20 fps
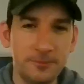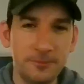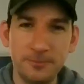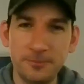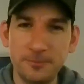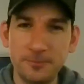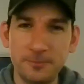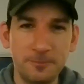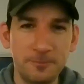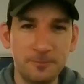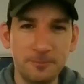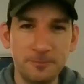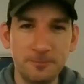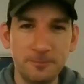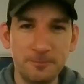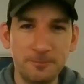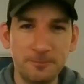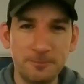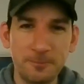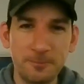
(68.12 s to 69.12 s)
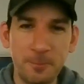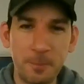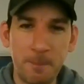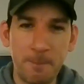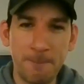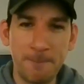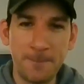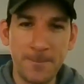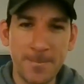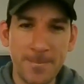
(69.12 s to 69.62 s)
last year I
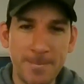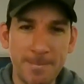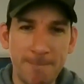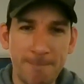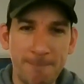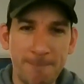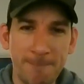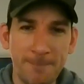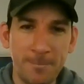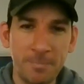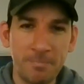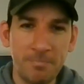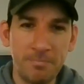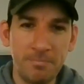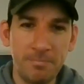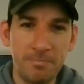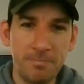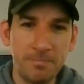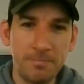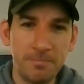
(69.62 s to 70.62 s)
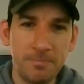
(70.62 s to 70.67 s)
think we got